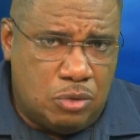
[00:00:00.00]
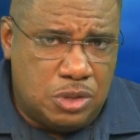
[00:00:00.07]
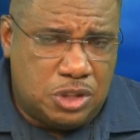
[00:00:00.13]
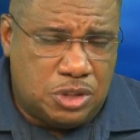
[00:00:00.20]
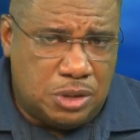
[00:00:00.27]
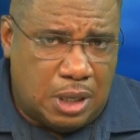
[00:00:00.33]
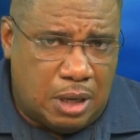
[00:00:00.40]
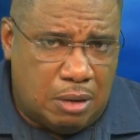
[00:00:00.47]

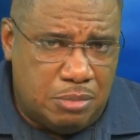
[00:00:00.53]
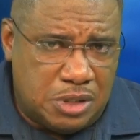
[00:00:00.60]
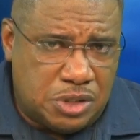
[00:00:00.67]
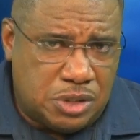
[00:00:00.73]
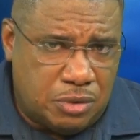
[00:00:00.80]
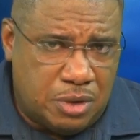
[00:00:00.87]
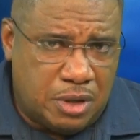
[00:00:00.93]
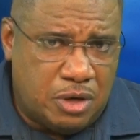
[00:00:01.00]

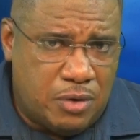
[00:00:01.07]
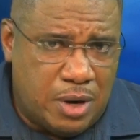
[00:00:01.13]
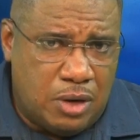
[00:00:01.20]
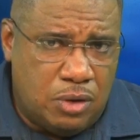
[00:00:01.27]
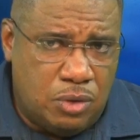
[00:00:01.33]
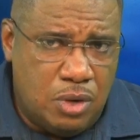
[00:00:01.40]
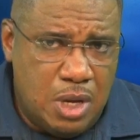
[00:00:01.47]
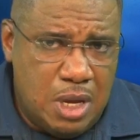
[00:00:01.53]
Mr.
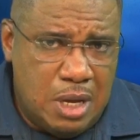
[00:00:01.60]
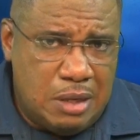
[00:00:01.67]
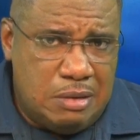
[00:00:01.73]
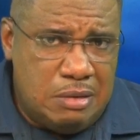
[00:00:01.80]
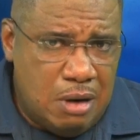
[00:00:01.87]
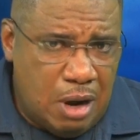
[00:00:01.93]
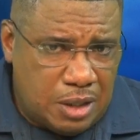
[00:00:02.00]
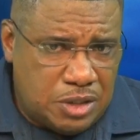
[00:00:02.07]
Regrello,
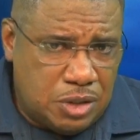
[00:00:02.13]
not